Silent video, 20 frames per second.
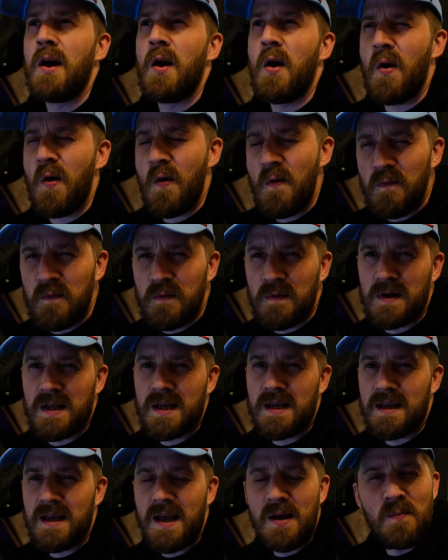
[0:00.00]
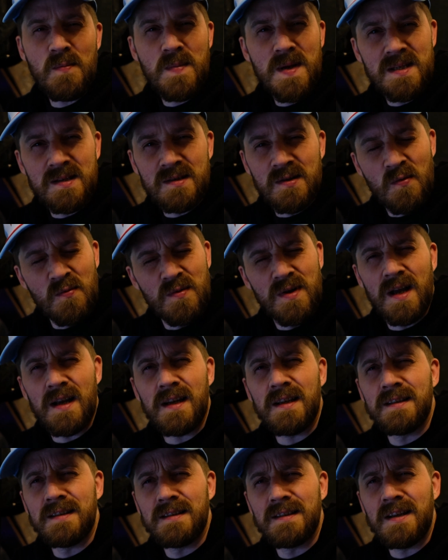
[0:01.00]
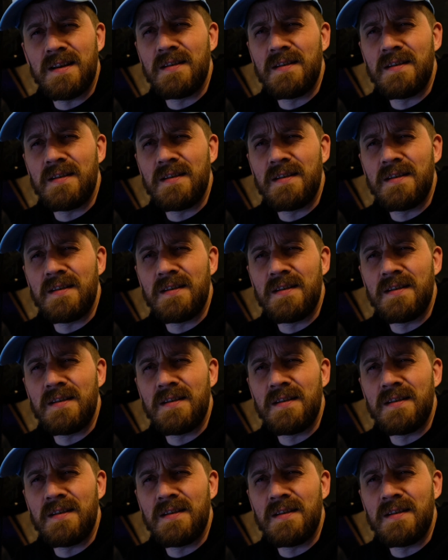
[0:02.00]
Hopefully. It'd be so nice